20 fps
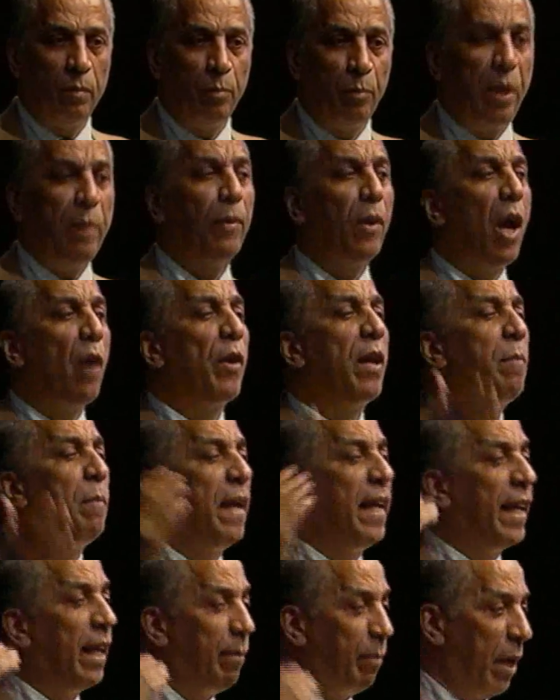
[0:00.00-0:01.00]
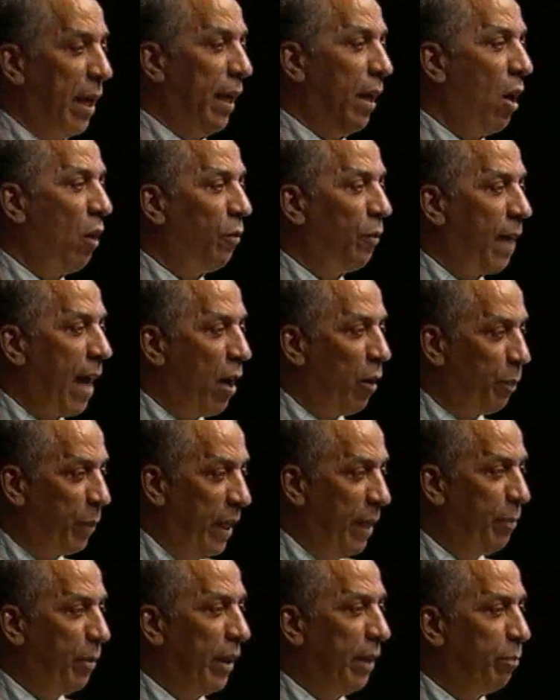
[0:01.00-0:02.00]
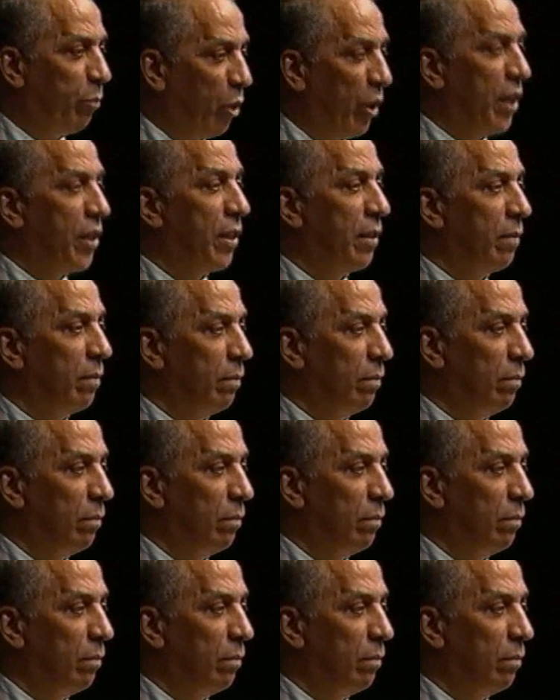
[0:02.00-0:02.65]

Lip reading: People are already making money off of our people in prison.